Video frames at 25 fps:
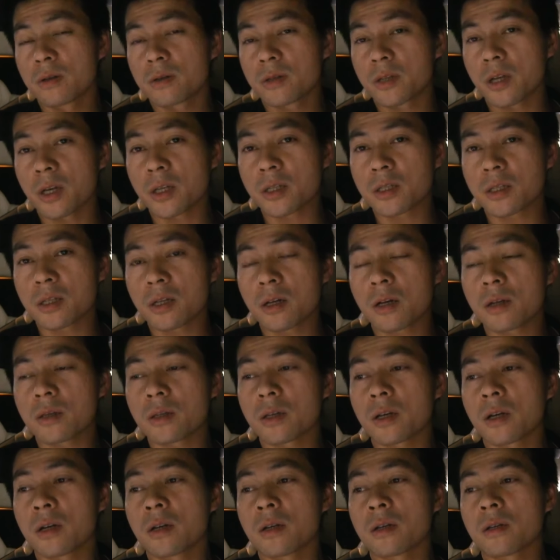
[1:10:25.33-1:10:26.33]
Tesla,
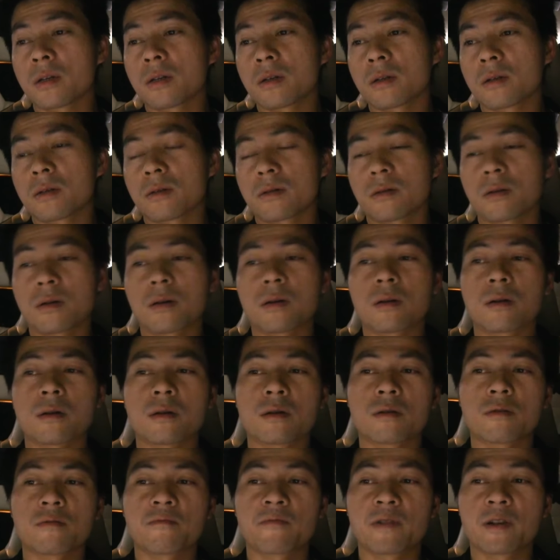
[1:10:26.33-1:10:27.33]
they
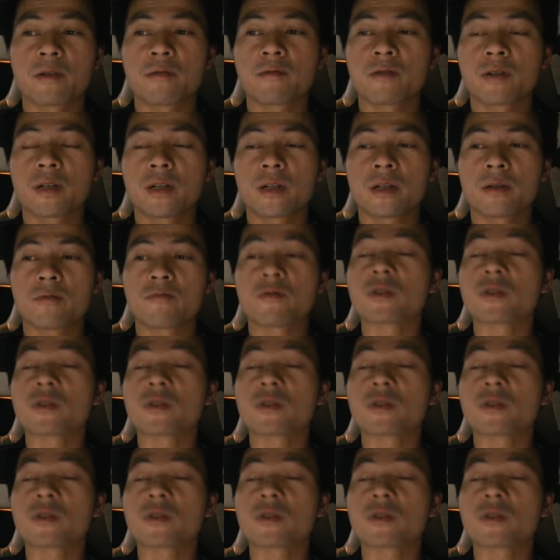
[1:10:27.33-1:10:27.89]
are very